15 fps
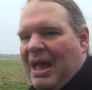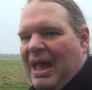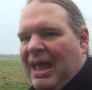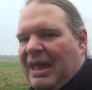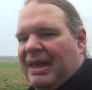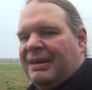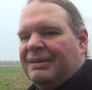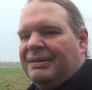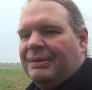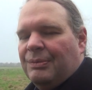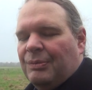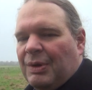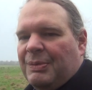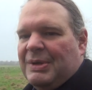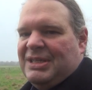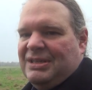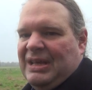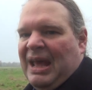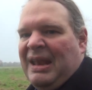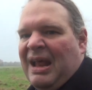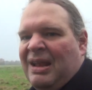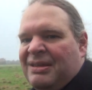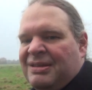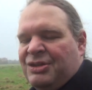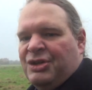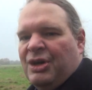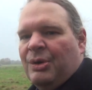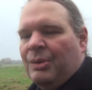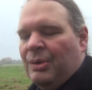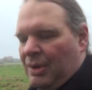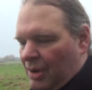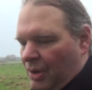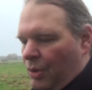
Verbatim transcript: And what will this analysis show?